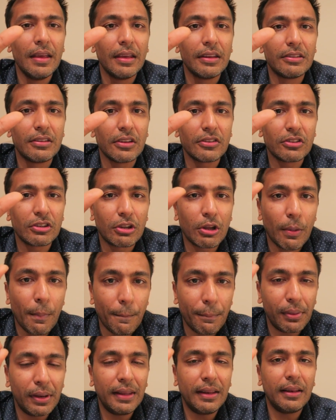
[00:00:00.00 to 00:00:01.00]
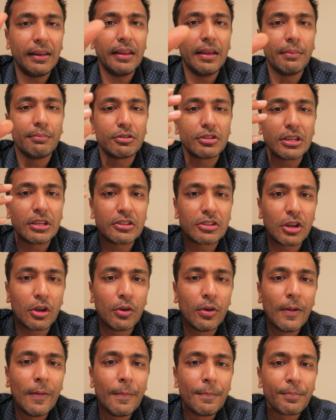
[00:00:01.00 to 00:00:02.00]
It doesn't completely empty.
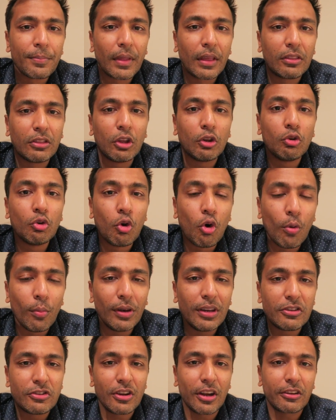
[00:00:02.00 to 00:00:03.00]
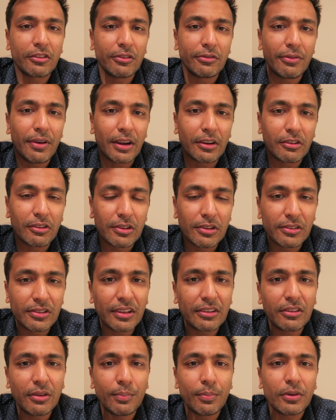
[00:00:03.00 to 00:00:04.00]
So the normal ejection fraction is
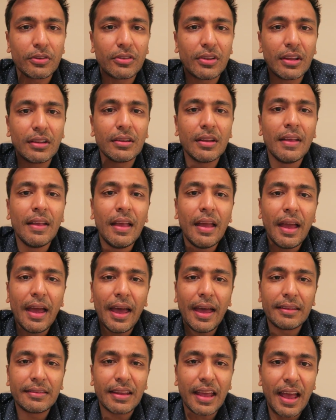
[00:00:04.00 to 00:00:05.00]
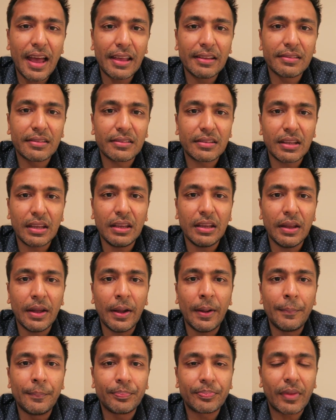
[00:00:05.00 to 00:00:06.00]
60%, and as the
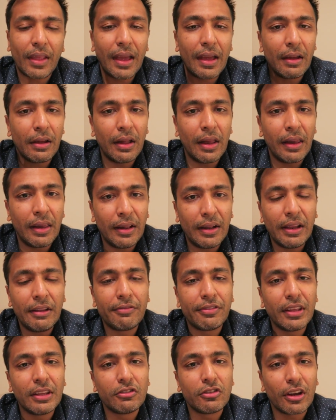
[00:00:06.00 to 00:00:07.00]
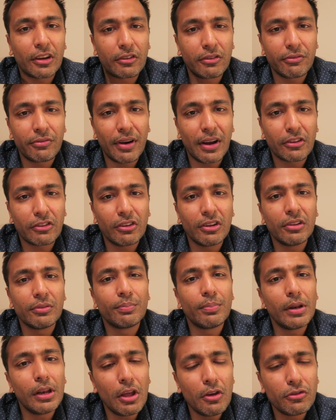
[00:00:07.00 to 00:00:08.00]
if the ejection fraction is
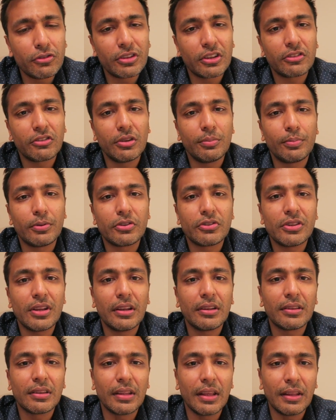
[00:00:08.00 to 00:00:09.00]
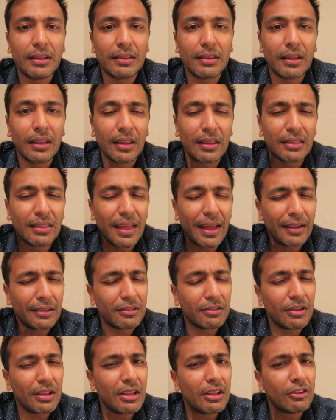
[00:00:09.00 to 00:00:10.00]
below 60%, then
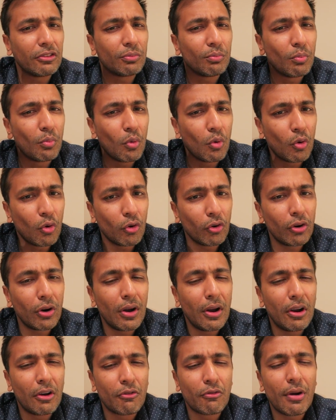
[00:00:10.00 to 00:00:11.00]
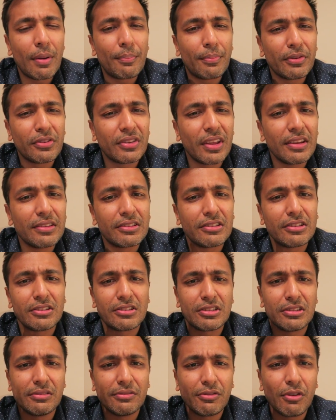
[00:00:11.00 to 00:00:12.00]
that is more
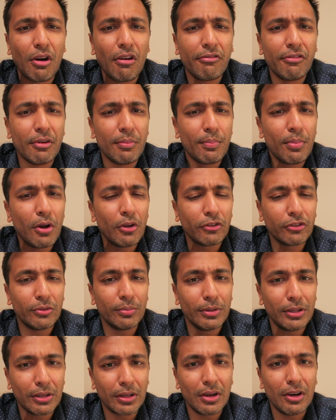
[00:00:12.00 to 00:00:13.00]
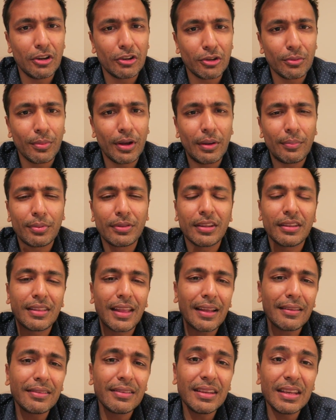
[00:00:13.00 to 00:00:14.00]
representative of a possible cardiomyopathy.
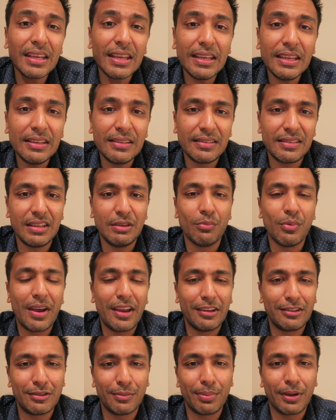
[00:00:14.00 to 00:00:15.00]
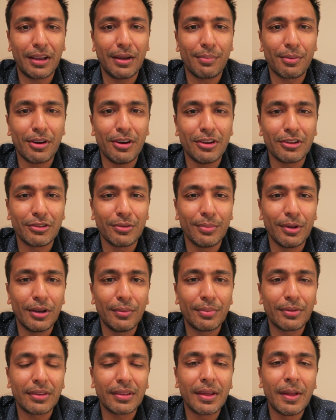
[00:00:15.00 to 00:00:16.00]
That's the easy way to pick up
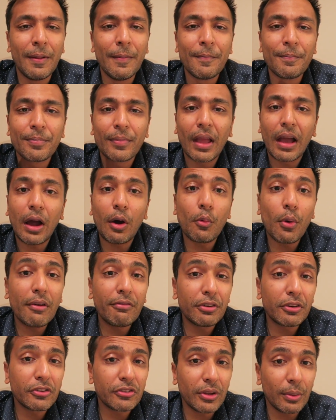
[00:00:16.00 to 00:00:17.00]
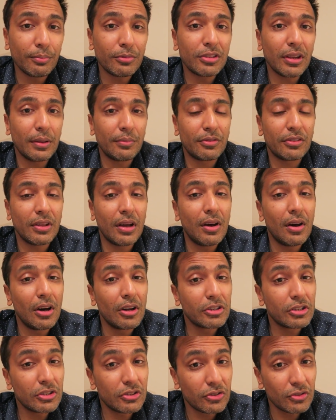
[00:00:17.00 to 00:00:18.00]
cardiomyopathy. However, sometimes the
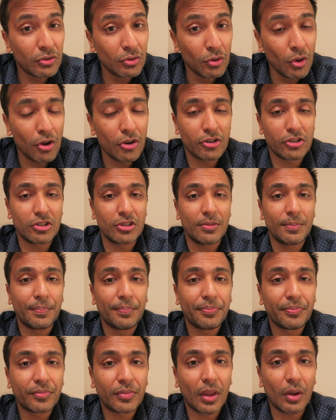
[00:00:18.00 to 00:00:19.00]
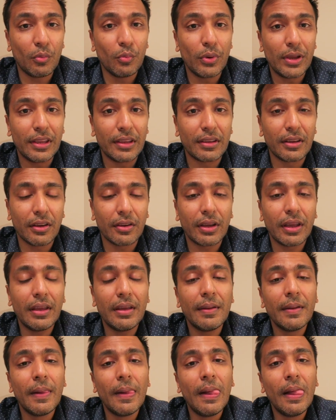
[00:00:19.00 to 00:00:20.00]
heart is not weak,
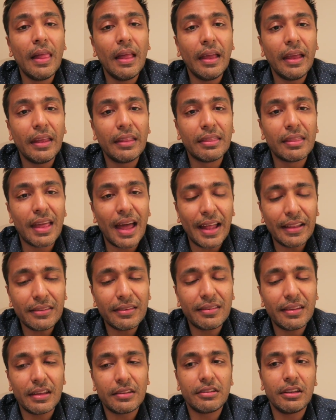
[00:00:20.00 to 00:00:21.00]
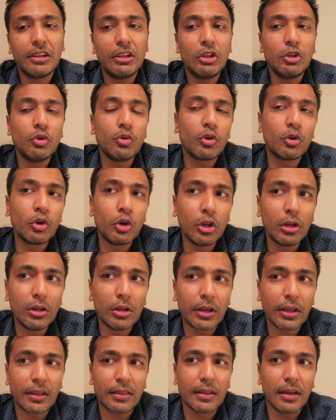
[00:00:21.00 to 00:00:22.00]
okay? In that setting, you could
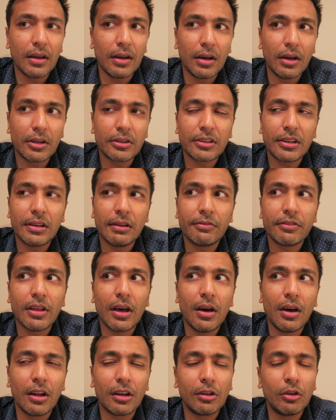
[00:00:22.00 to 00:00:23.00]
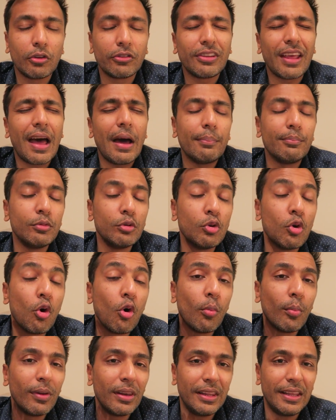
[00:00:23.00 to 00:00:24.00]
look at the heart, and if the heart looks
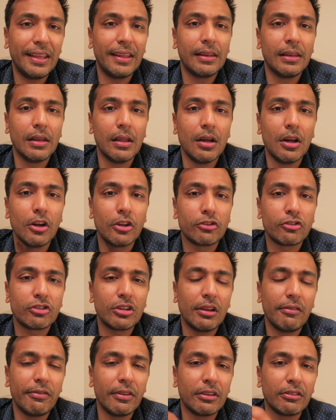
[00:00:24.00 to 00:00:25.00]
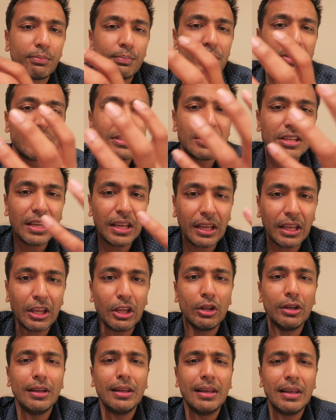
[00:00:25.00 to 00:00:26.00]
abnormally enlarged, if it's
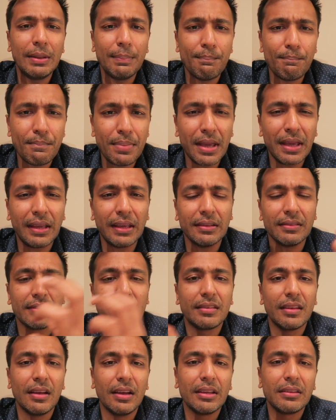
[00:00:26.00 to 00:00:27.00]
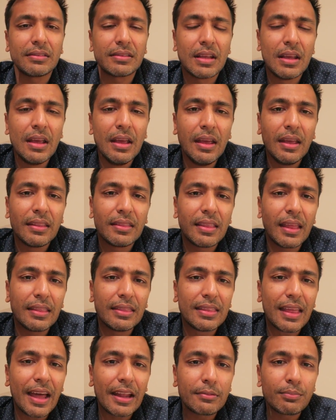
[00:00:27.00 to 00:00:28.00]
particularly big in size,
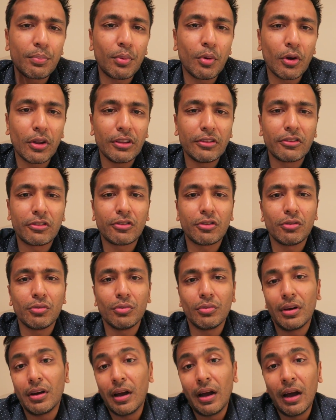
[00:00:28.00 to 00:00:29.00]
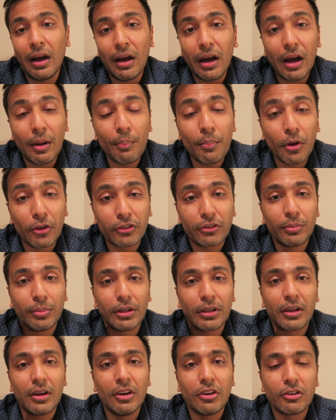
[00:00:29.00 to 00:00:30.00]
then that points to a
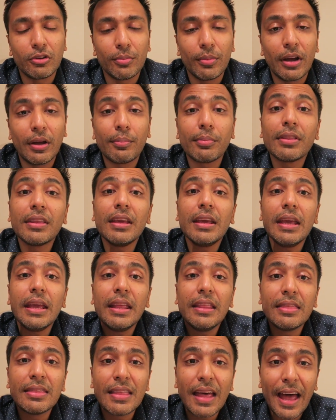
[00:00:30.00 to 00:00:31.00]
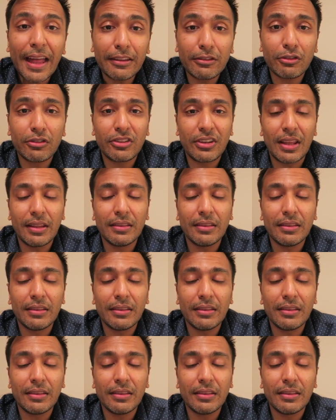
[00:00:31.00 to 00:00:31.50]
possible cardiomyopathy. In that